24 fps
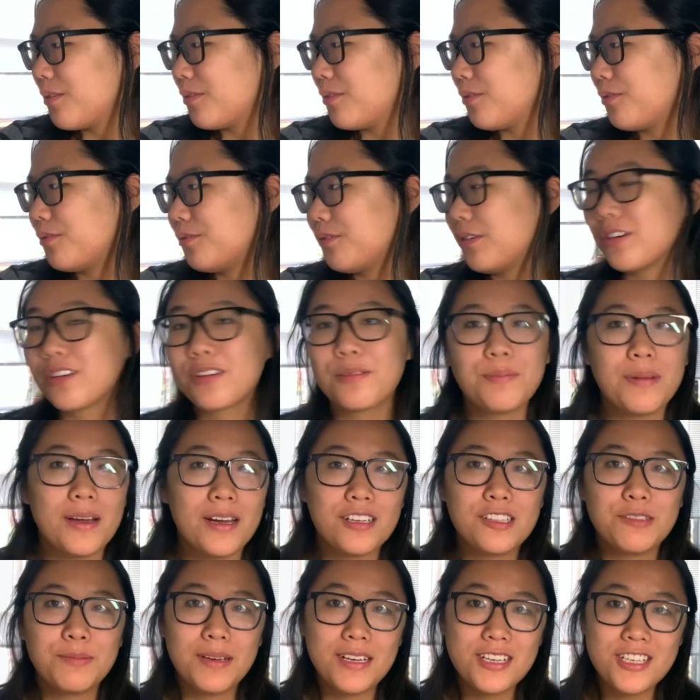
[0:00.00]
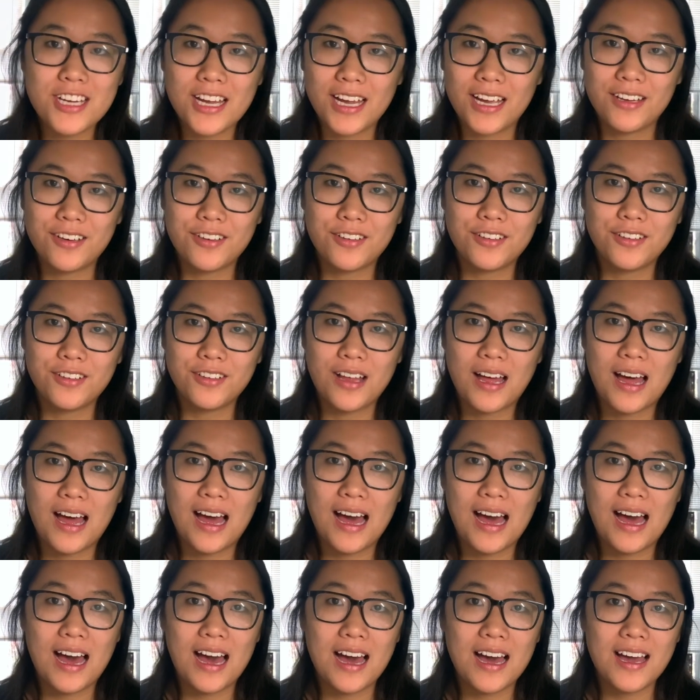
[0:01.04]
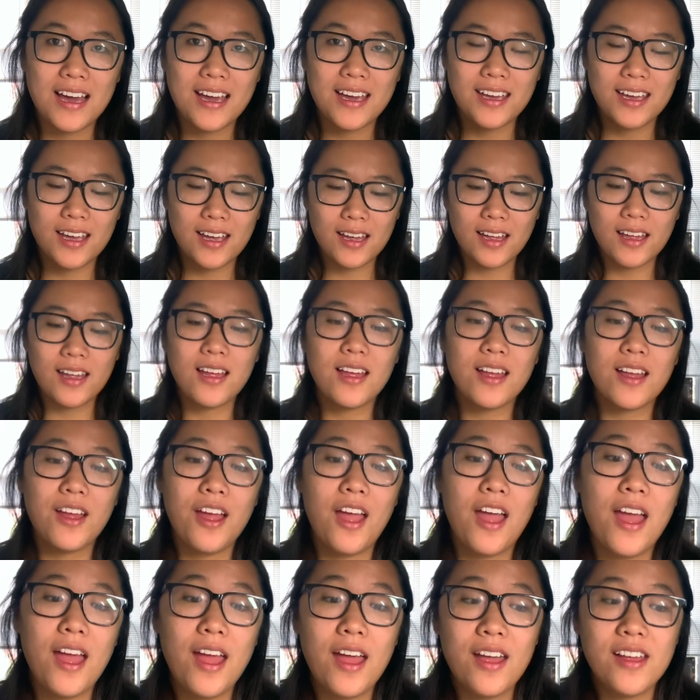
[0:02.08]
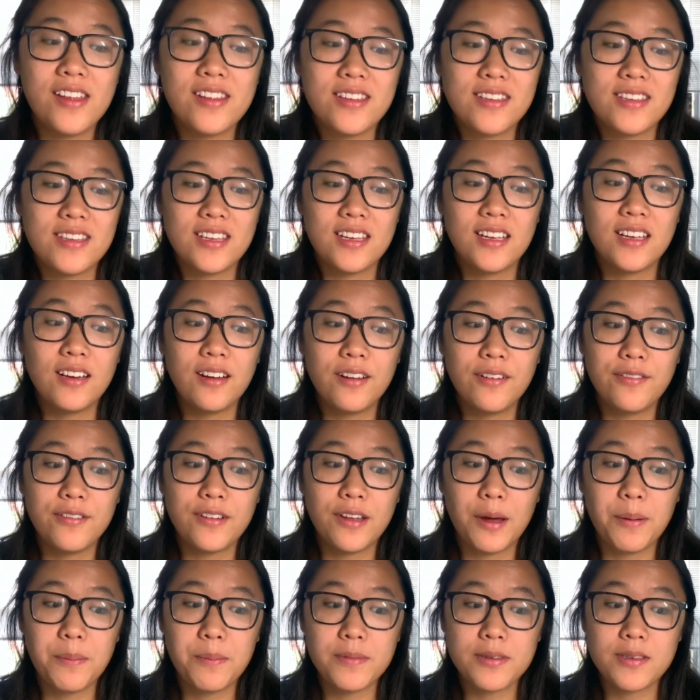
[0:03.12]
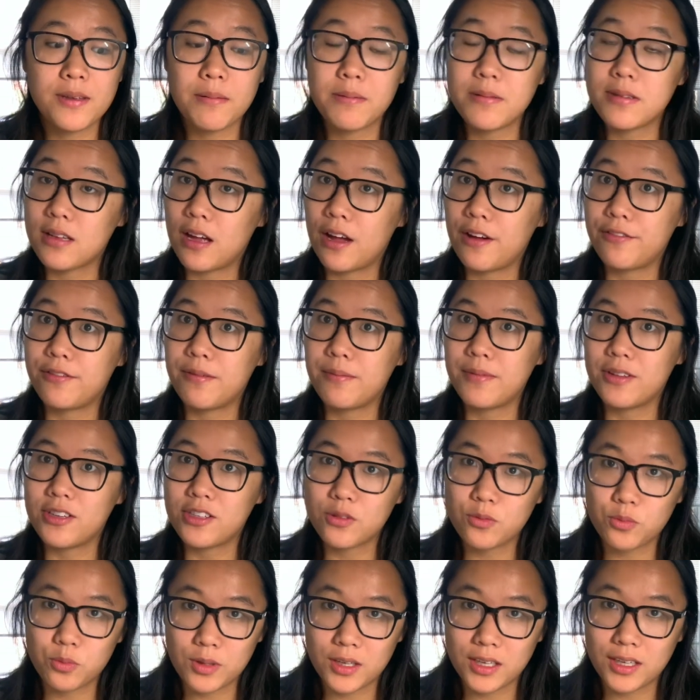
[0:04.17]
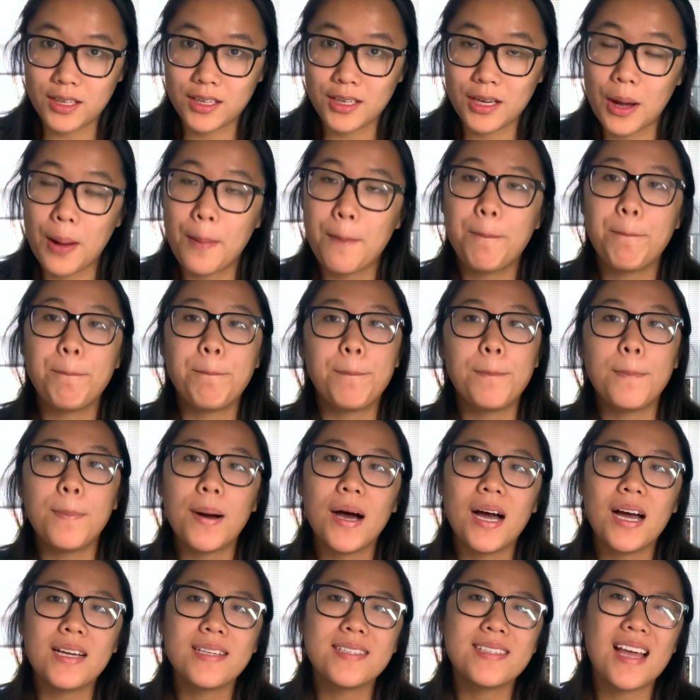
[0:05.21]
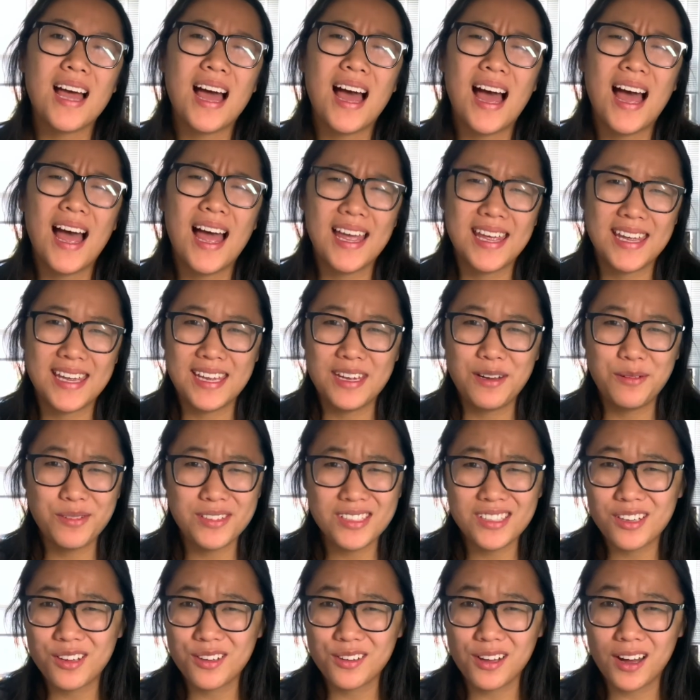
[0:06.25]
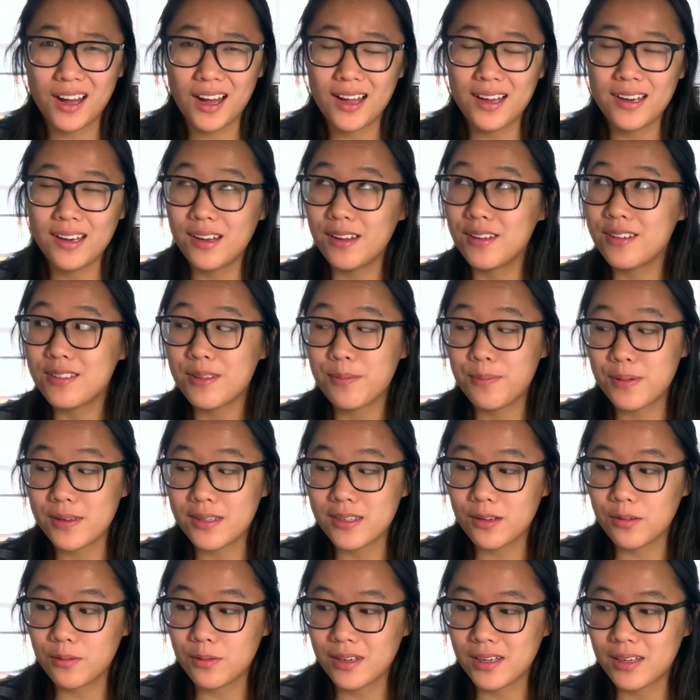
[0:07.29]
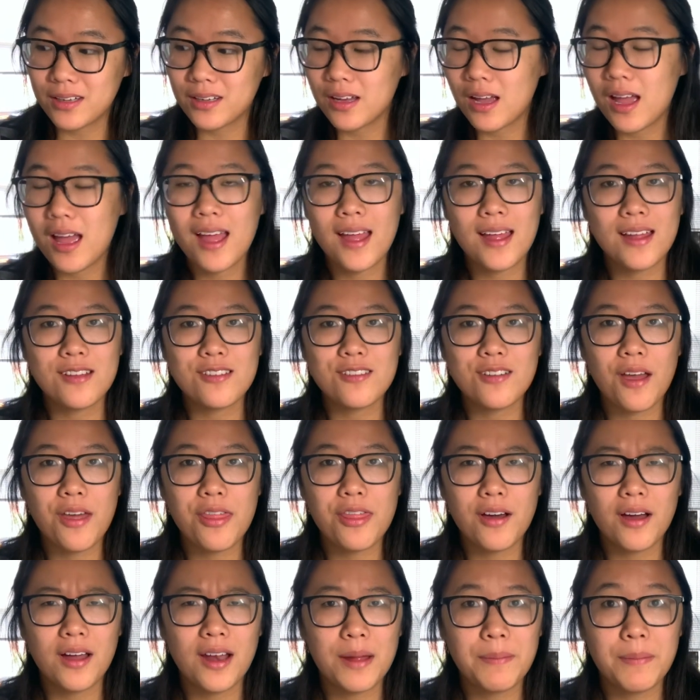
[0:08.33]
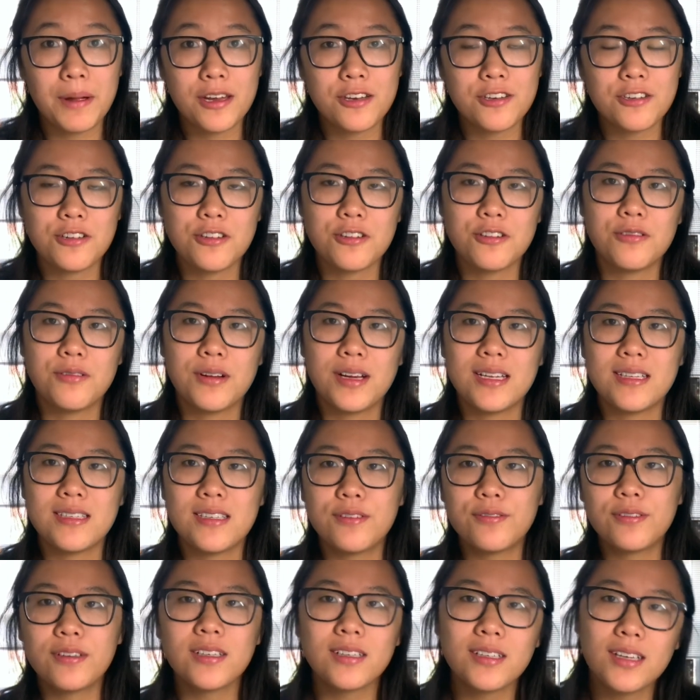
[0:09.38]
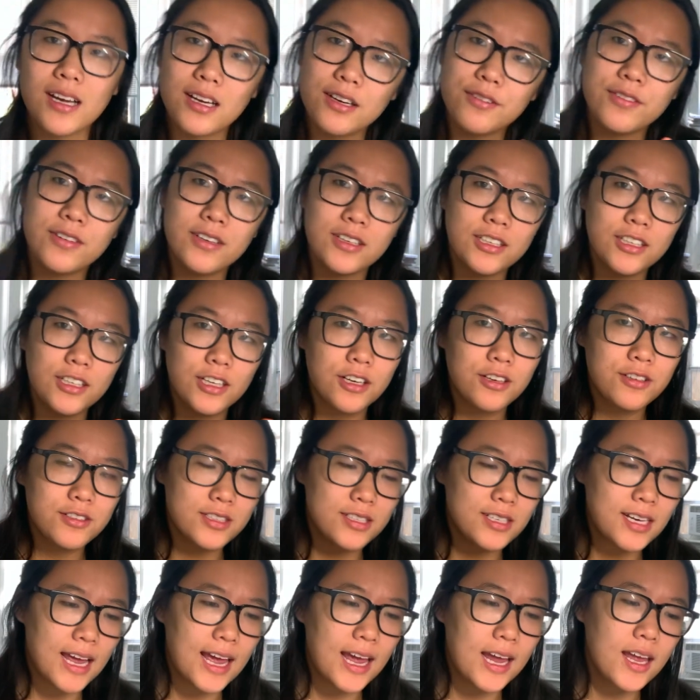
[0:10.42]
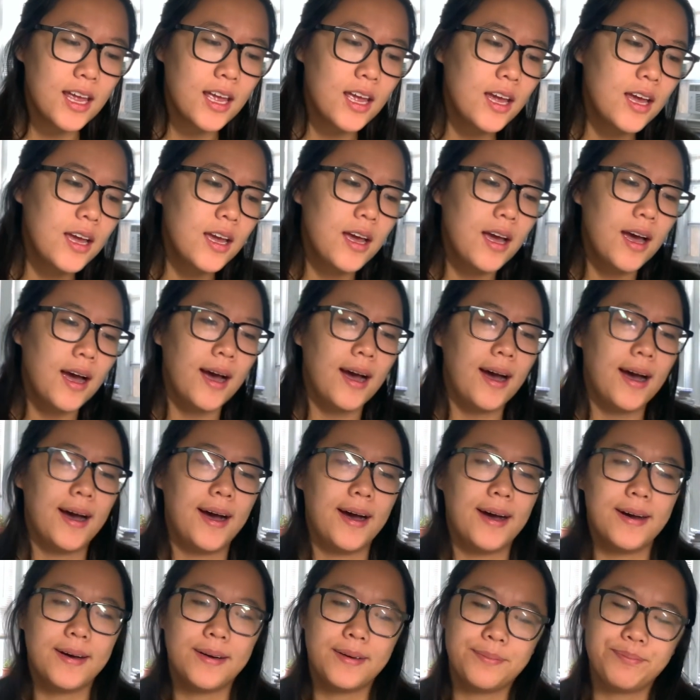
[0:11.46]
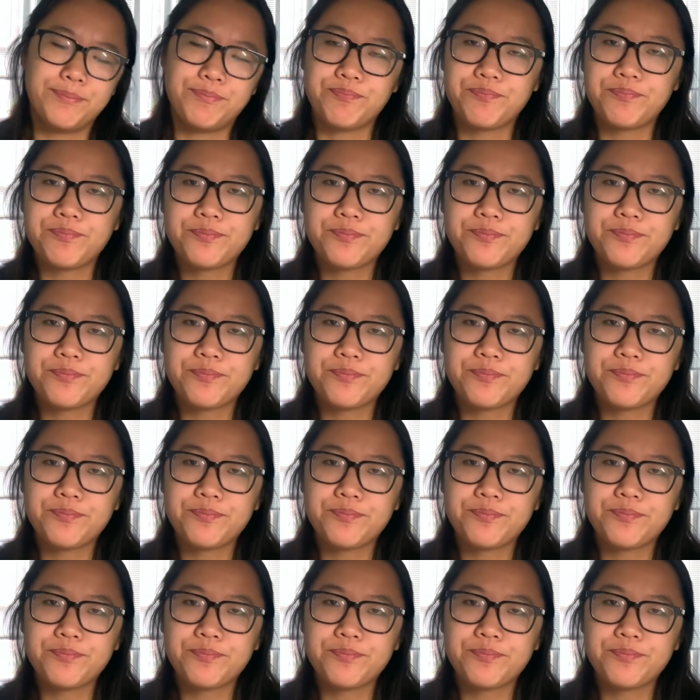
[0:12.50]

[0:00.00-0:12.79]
welcome back to my channel. I did film some stuff from this week, but it wasn't a lot. It was a busy week, and so I thought I might do a different kind of video today. And